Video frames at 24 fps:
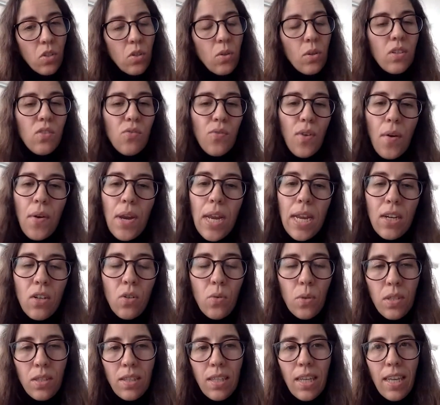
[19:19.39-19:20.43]
So it's very
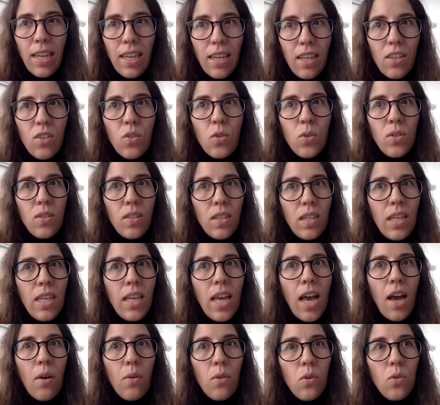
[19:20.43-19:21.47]
interesting to see
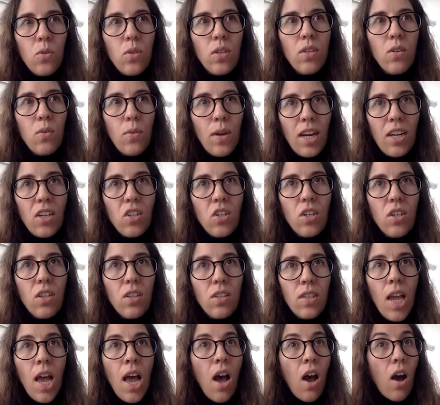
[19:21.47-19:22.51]
how those
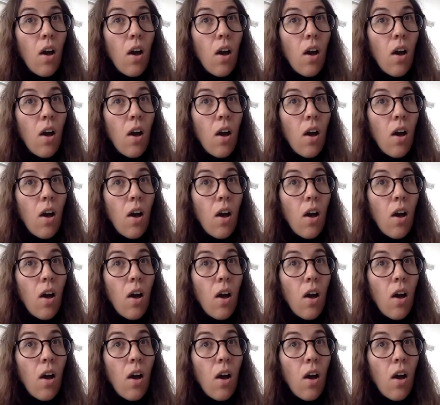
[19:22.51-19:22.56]
interactions,